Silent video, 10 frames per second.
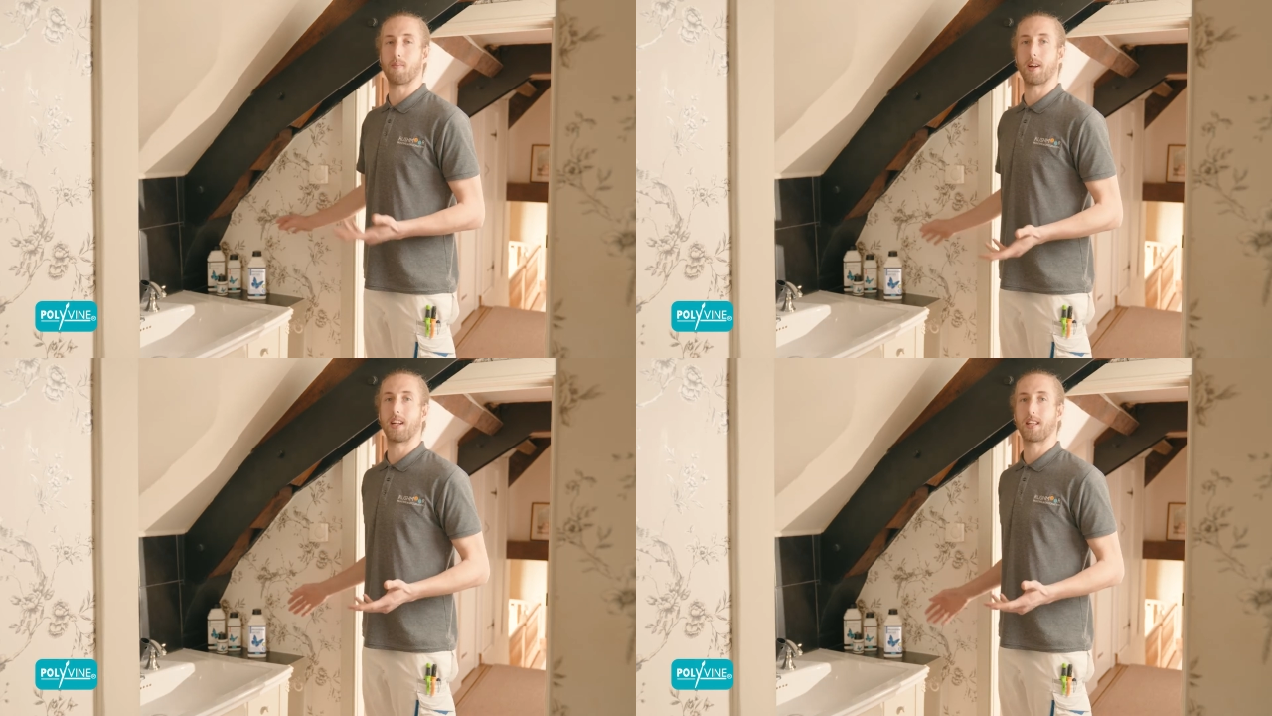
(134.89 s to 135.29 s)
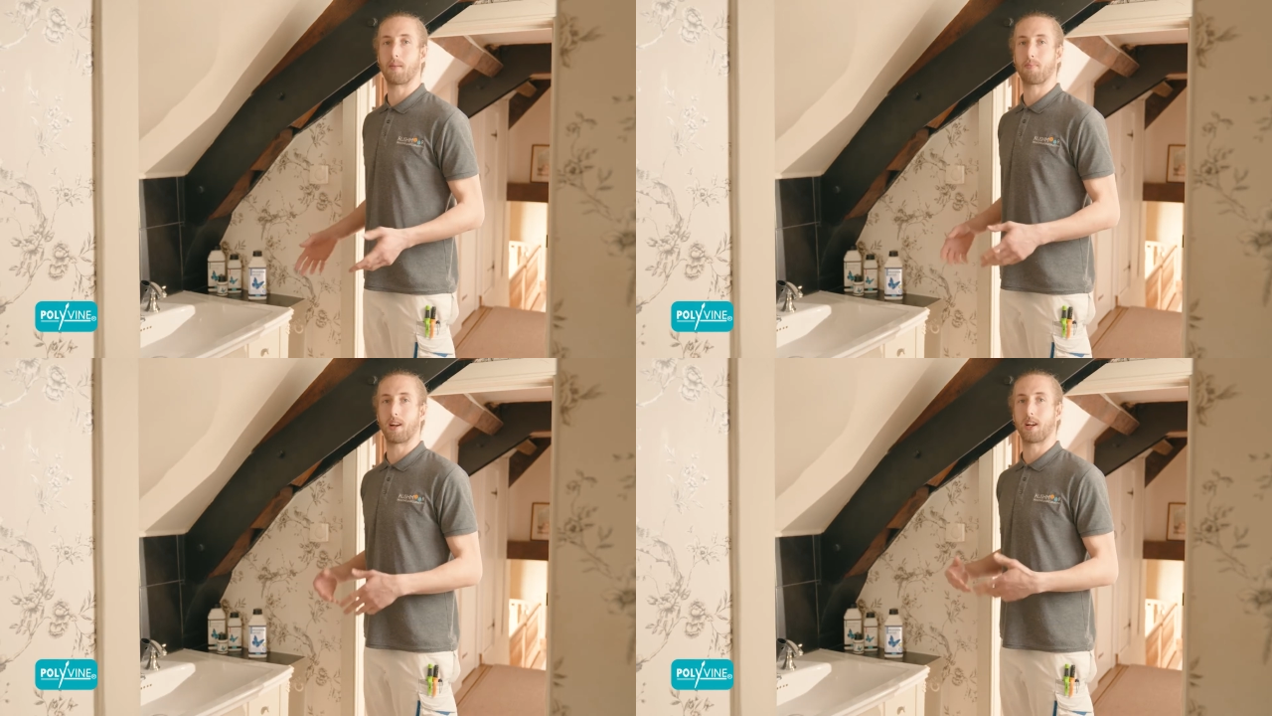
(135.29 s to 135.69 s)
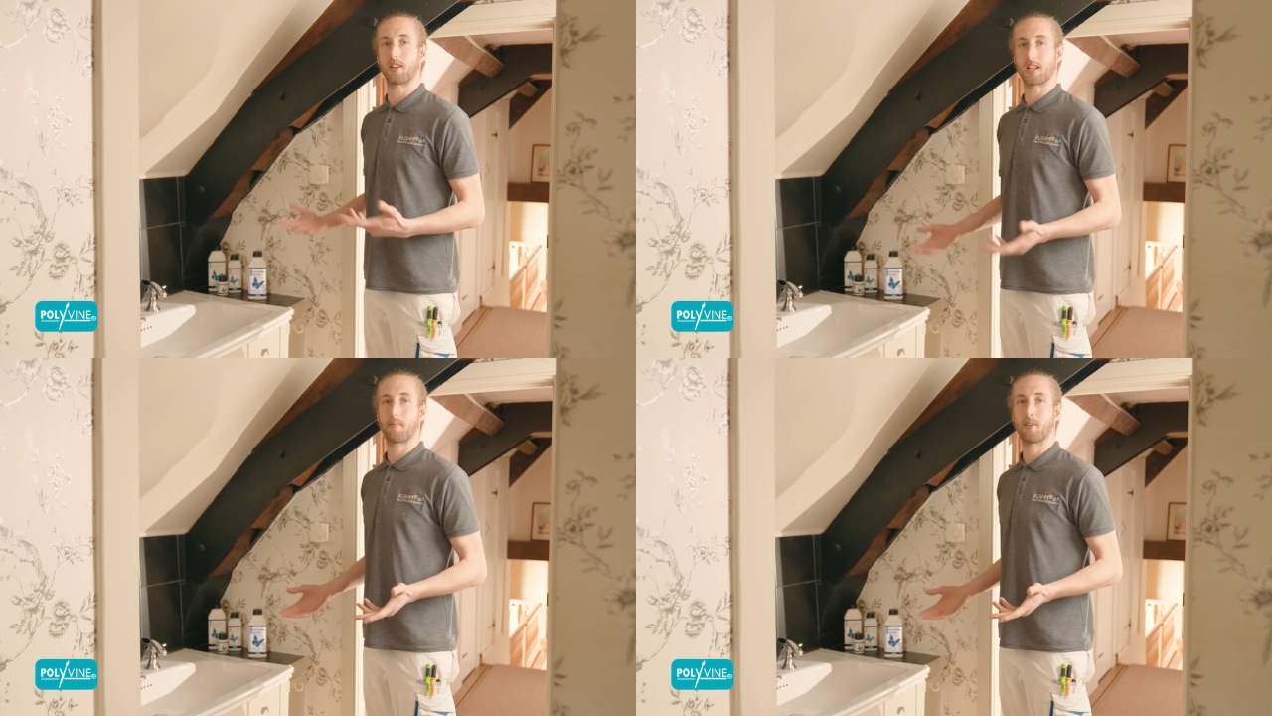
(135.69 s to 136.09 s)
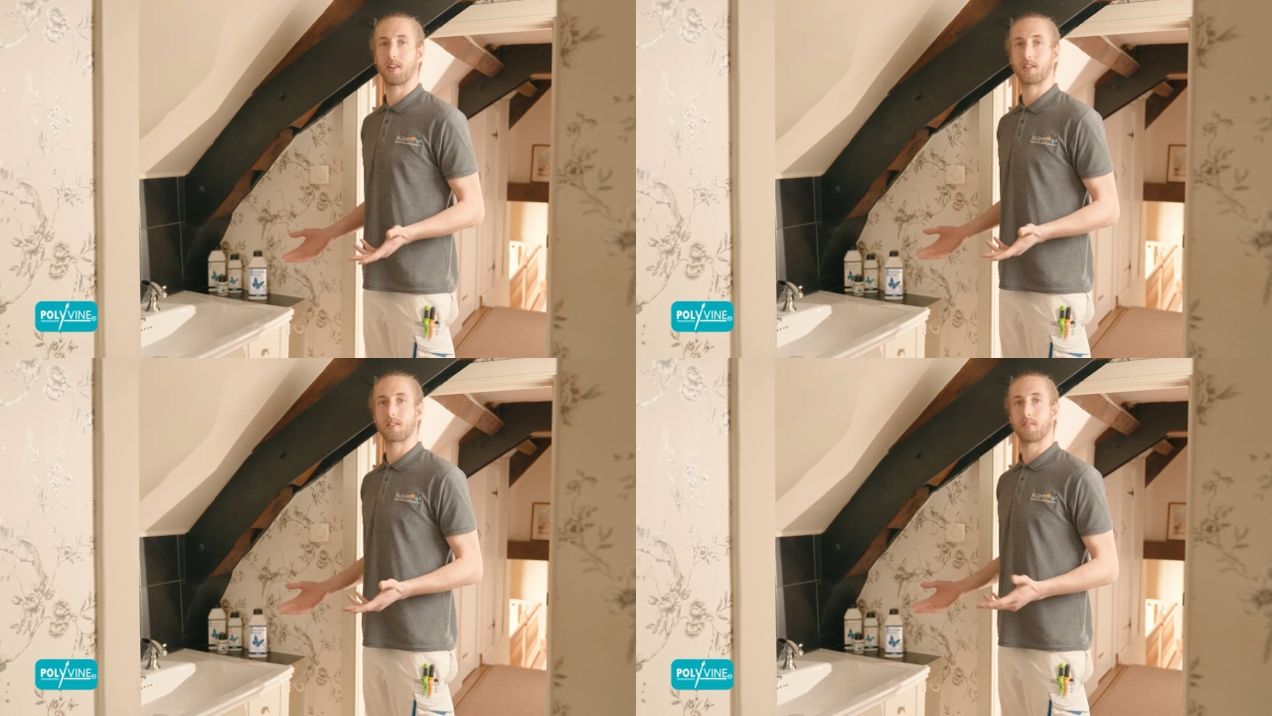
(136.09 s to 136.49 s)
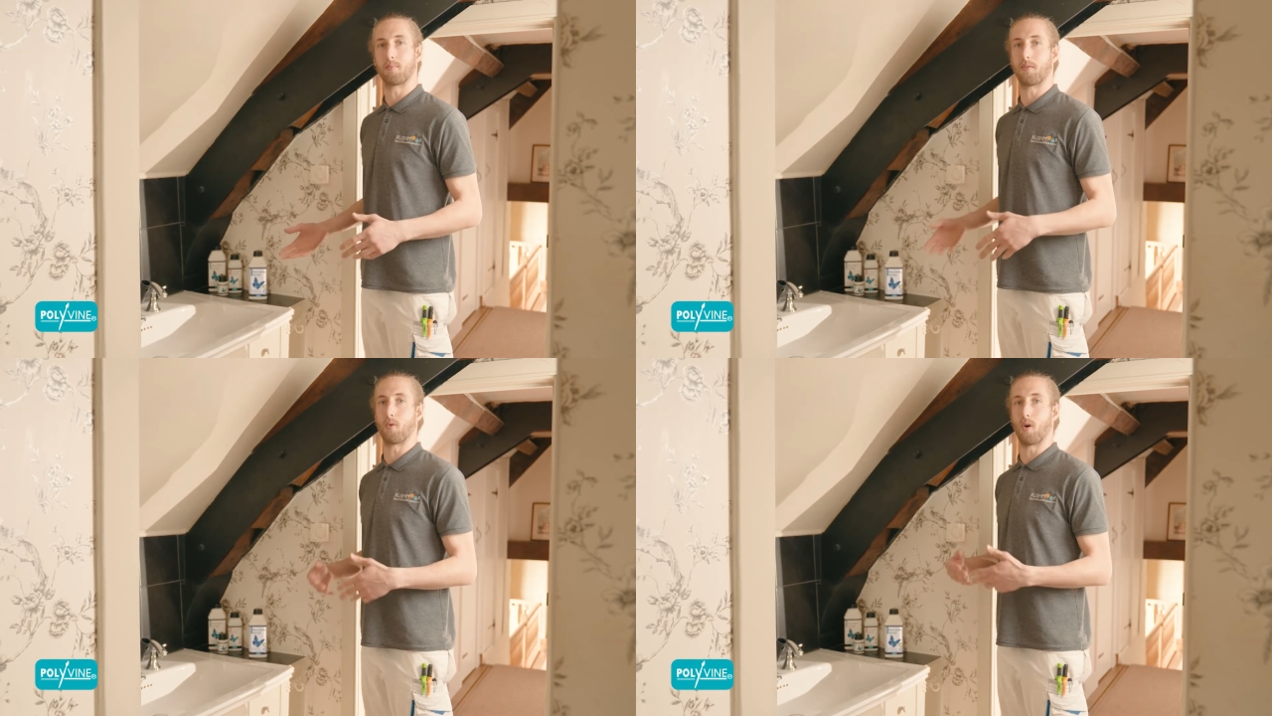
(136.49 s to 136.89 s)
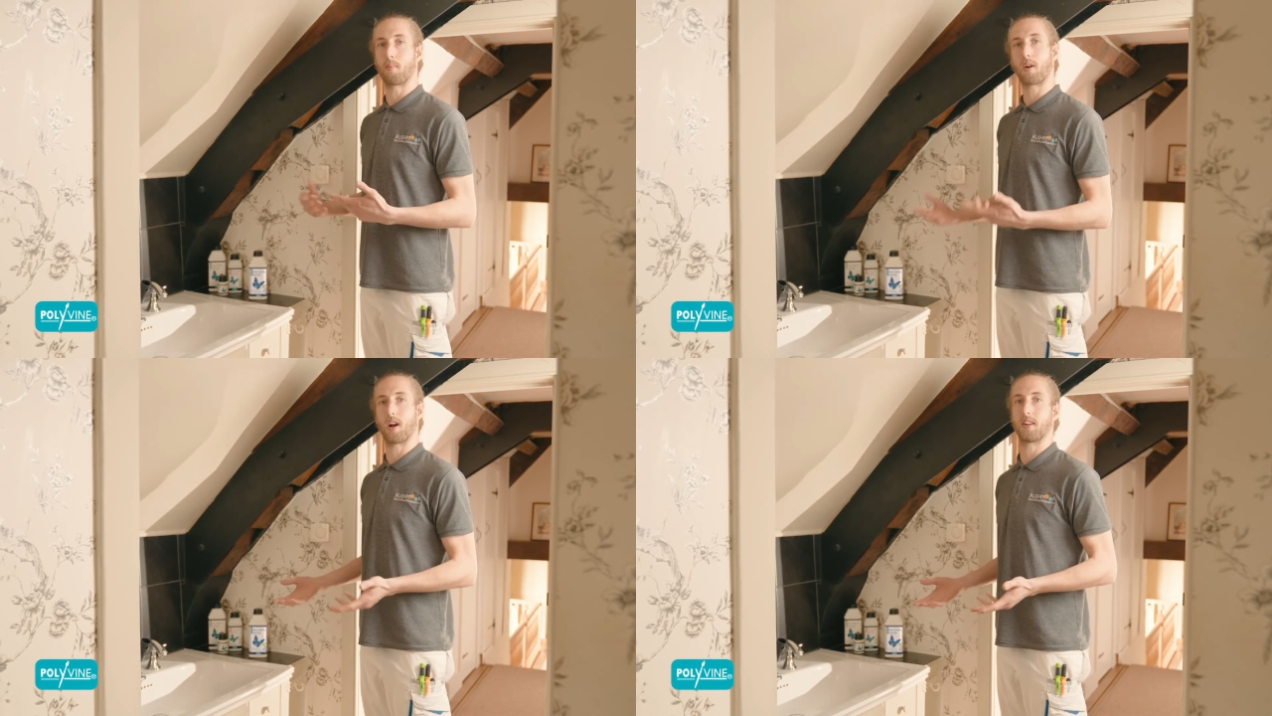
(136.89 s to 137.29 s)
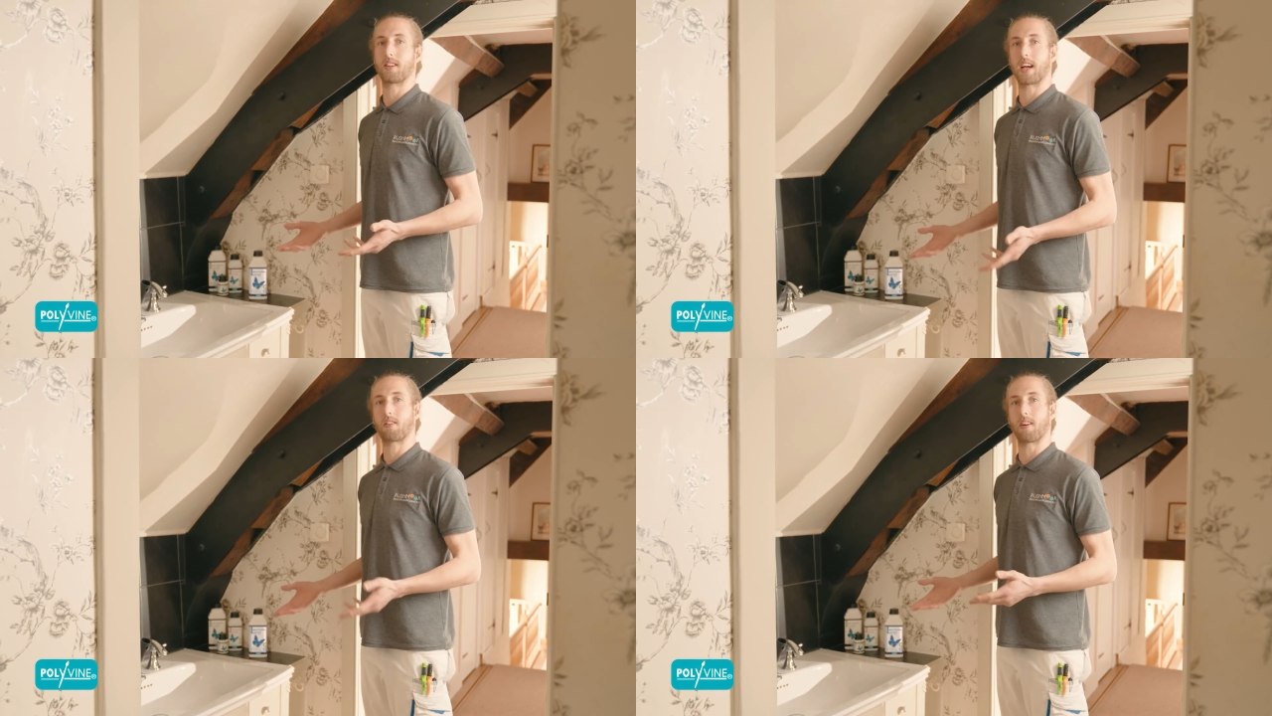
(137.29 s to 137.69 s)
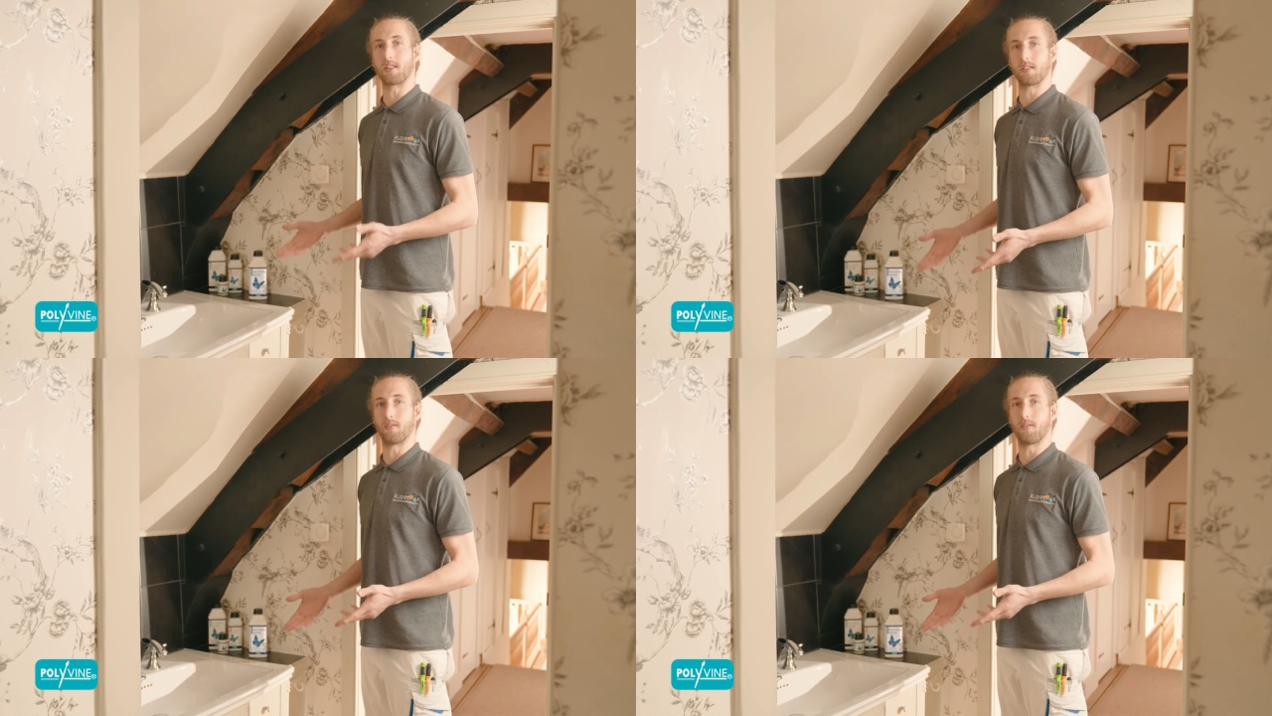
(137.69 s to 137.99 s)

any debris and contaminants before applying the Decorators